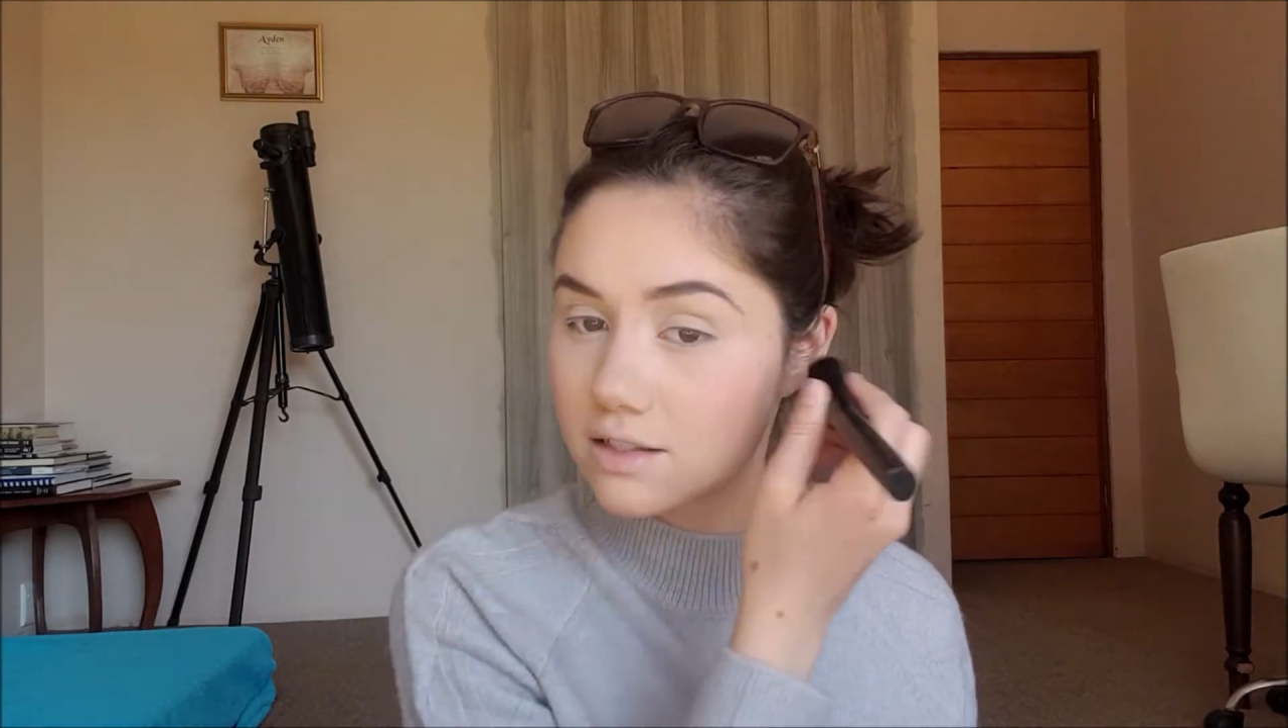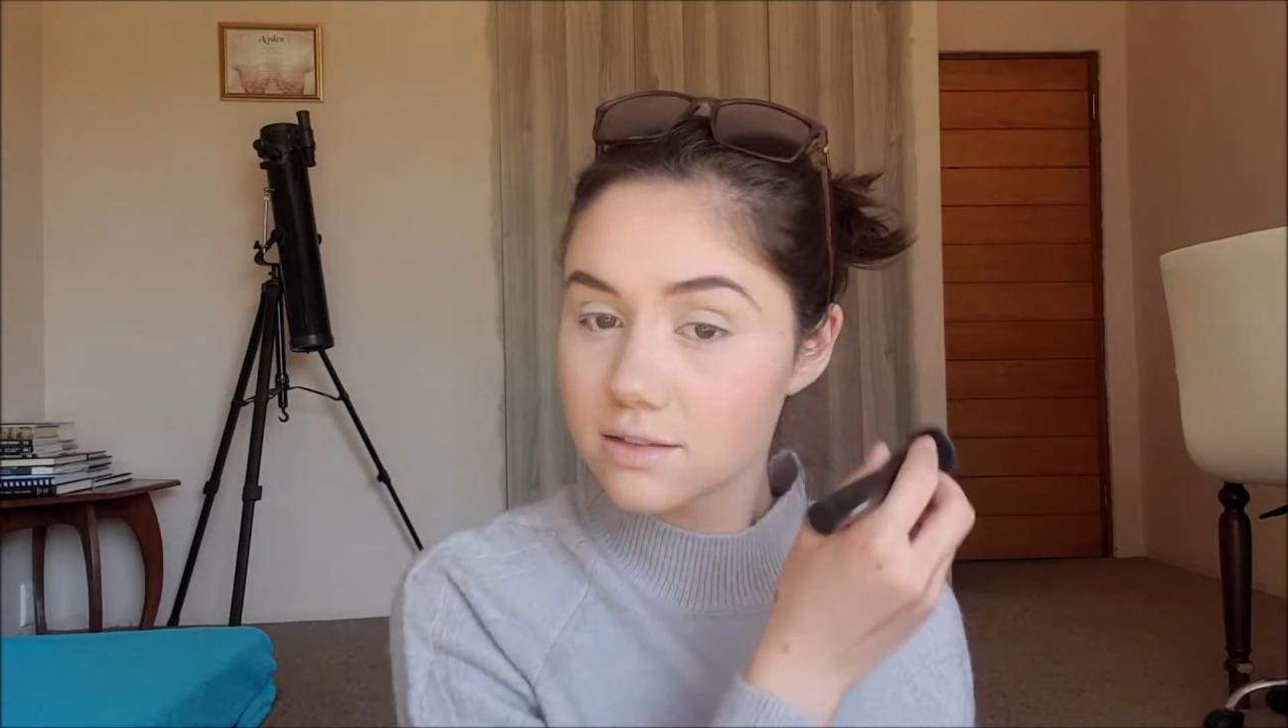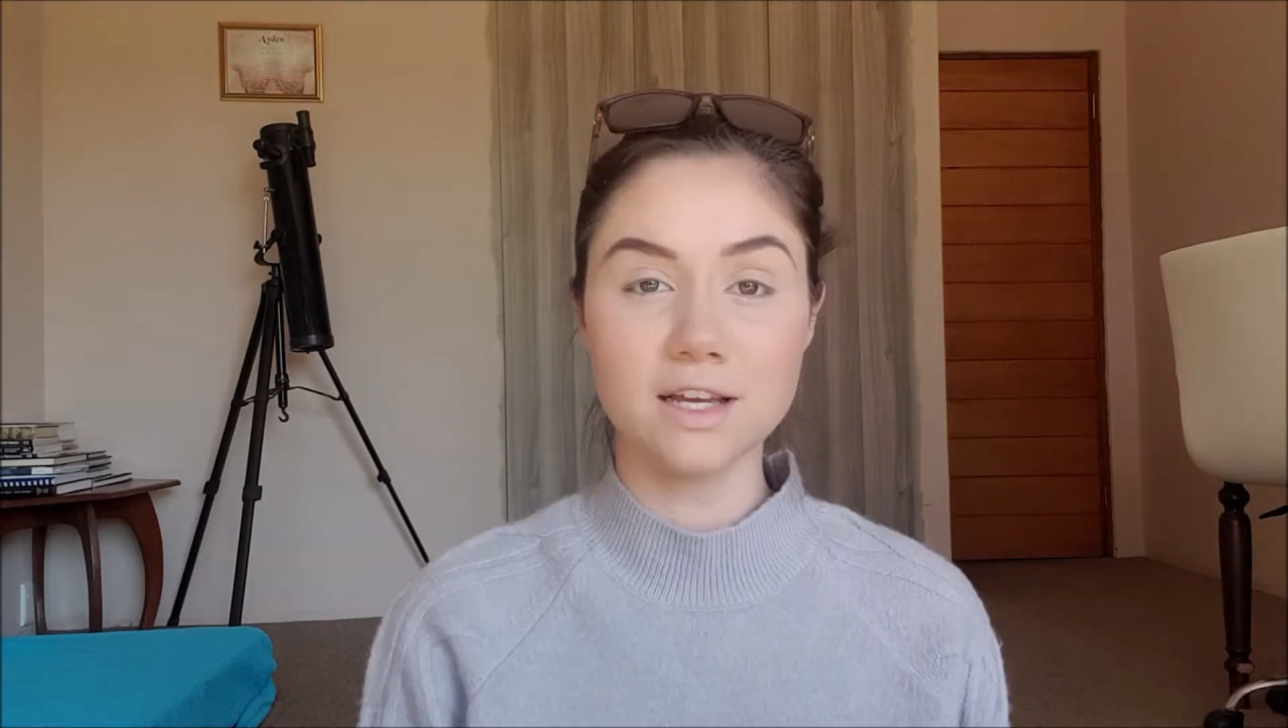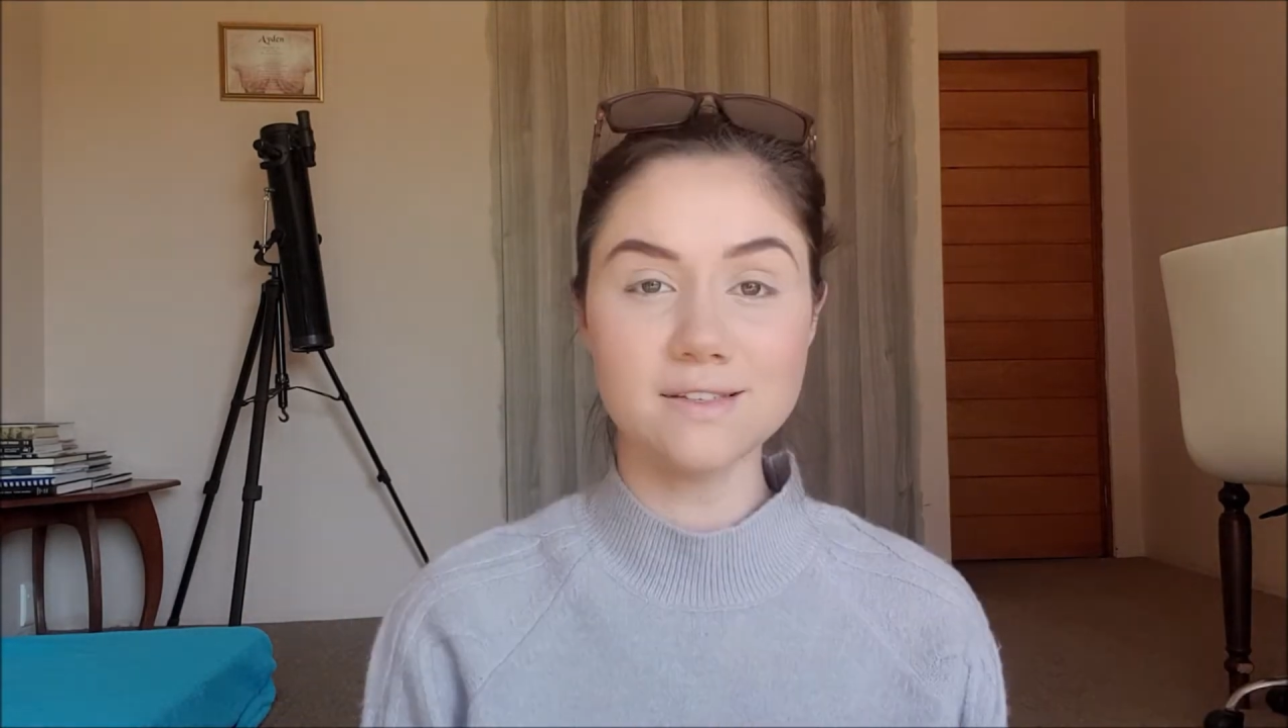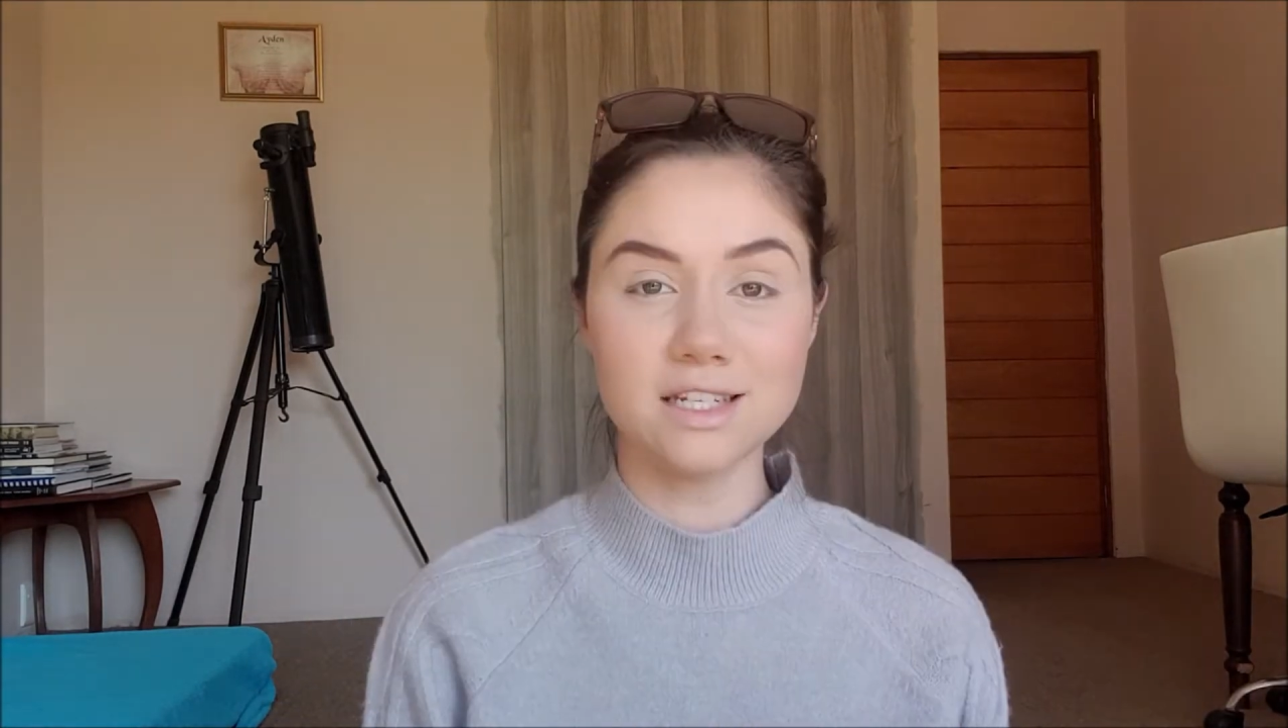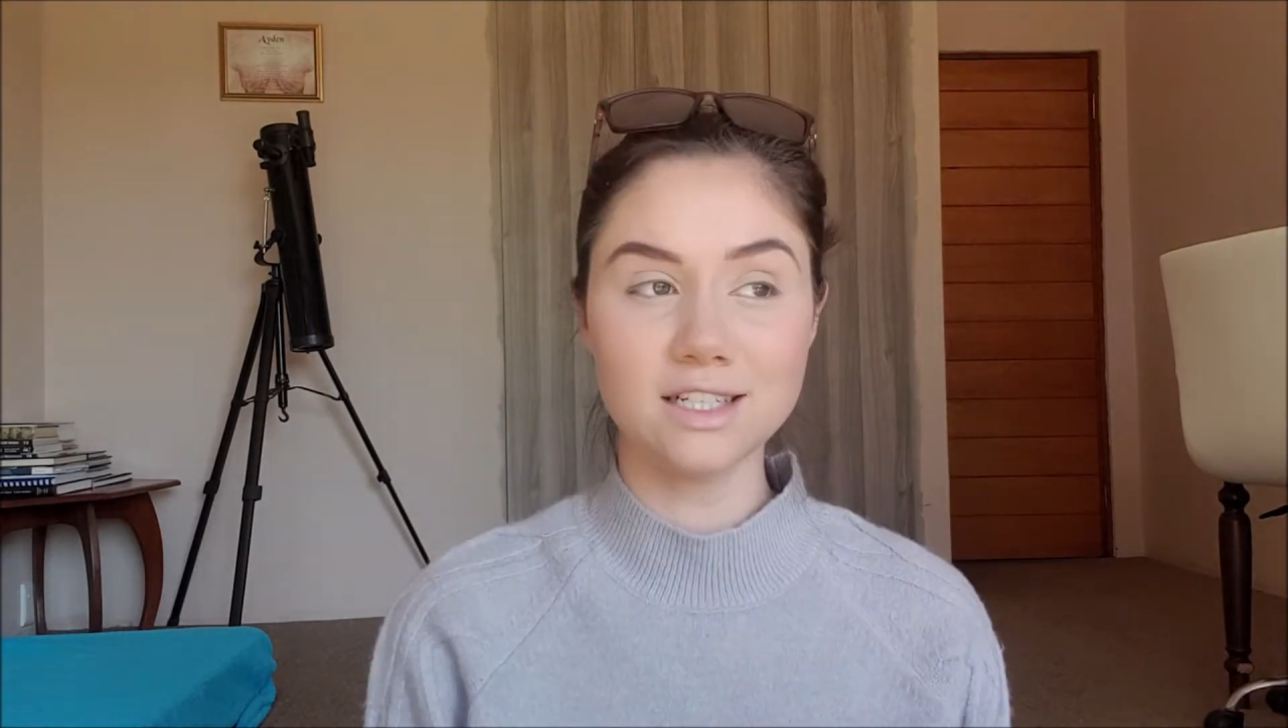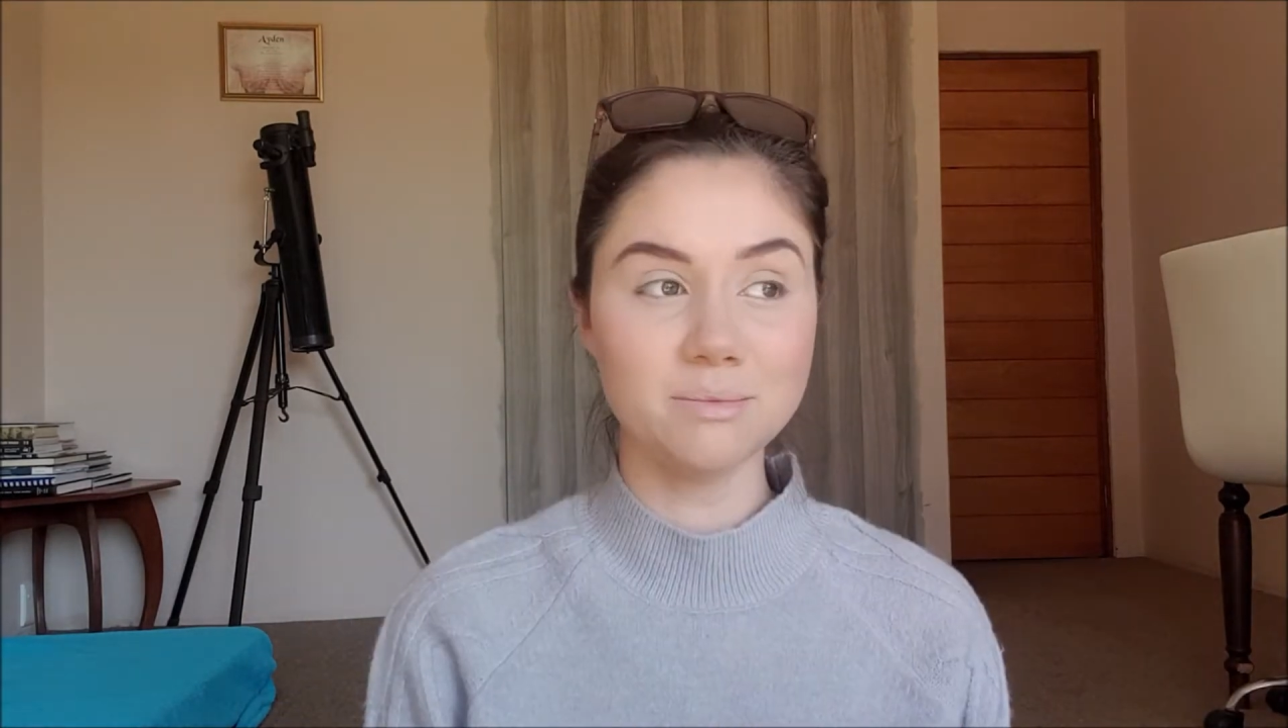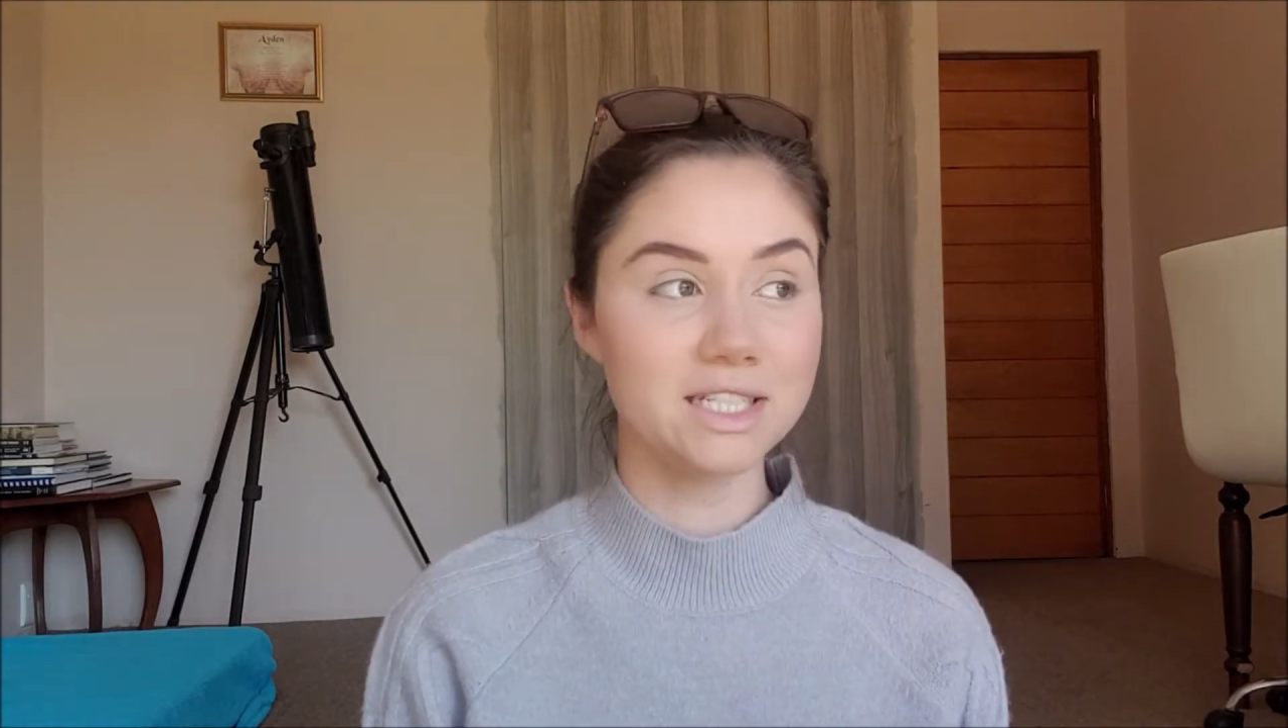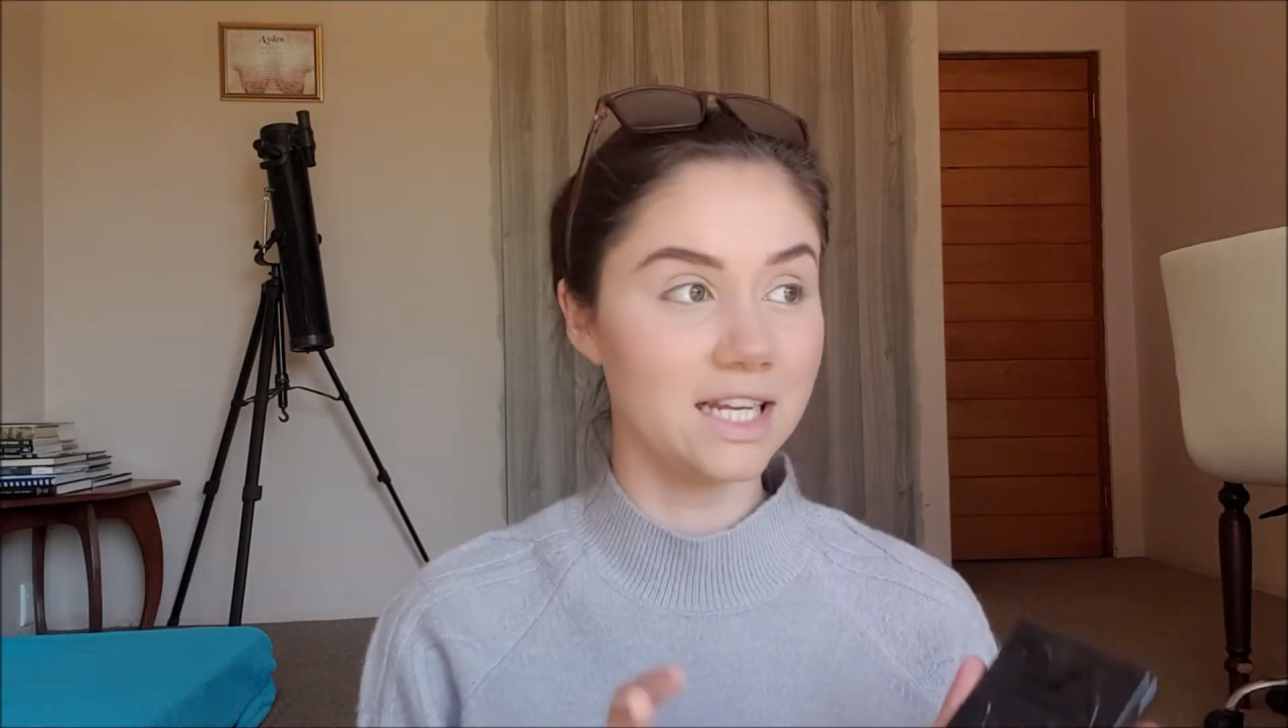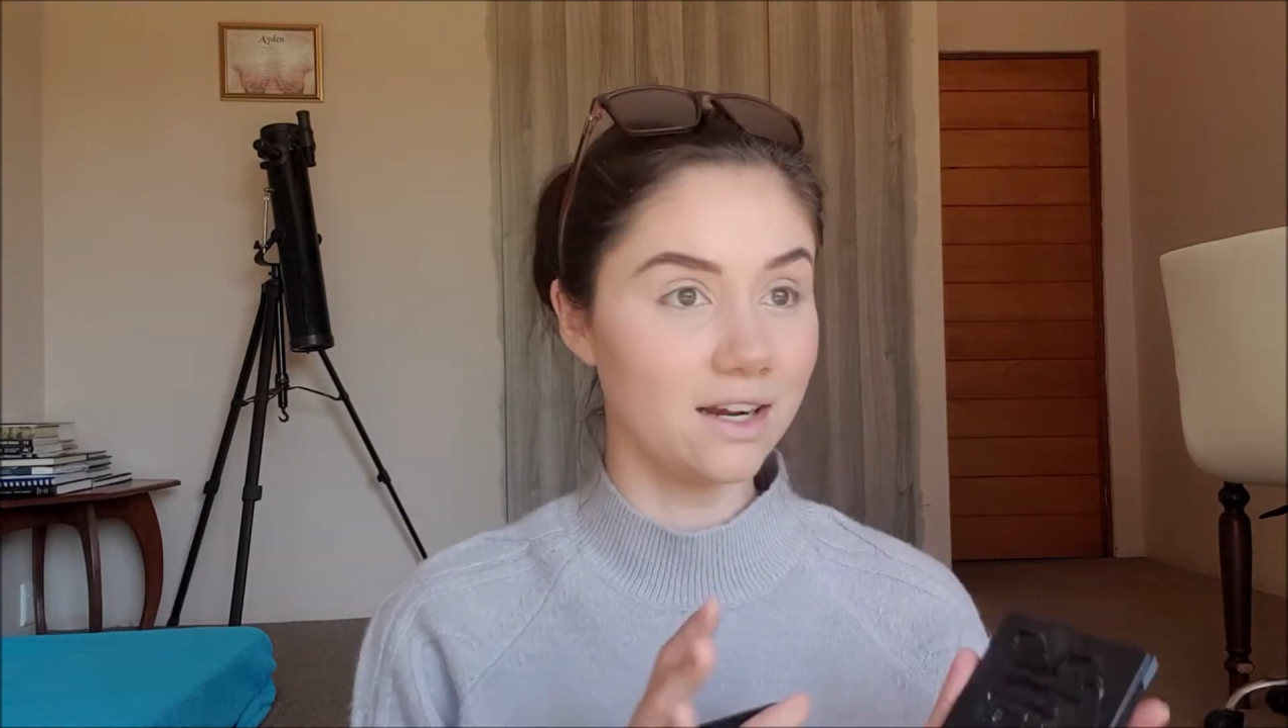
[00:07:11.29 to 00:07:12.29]
So I was a little
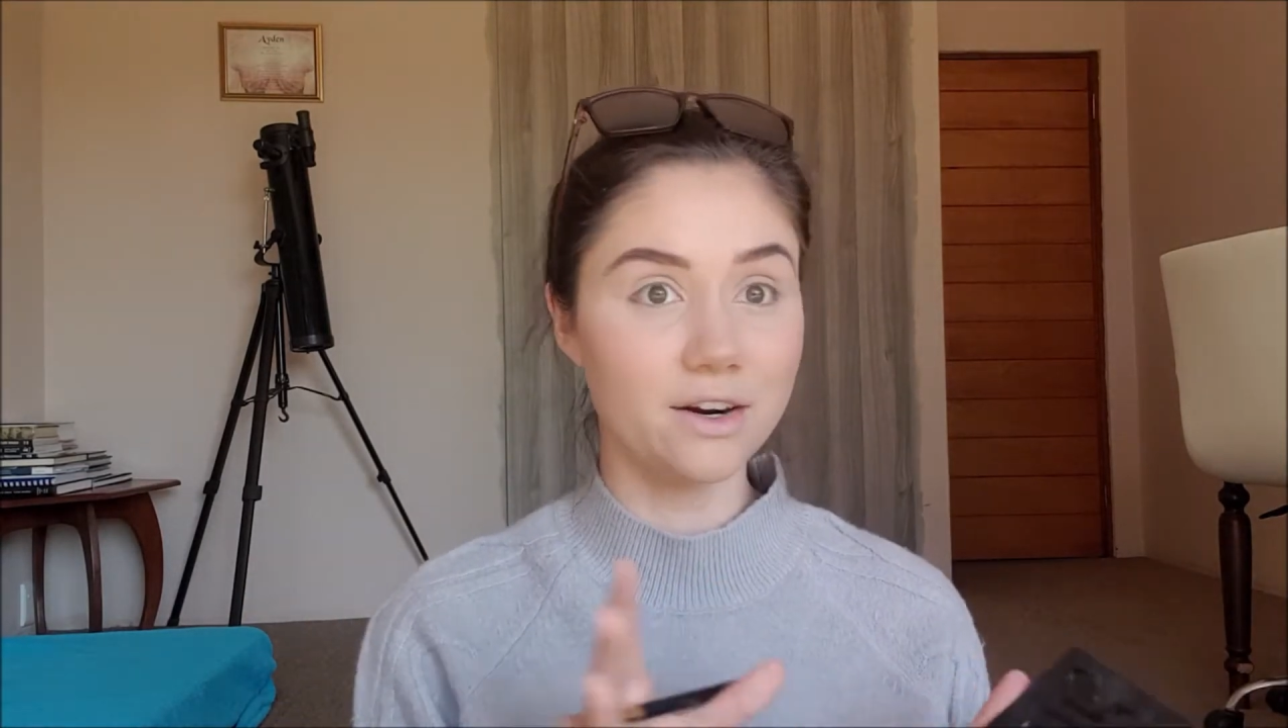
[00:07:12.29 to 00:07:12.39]
bit like,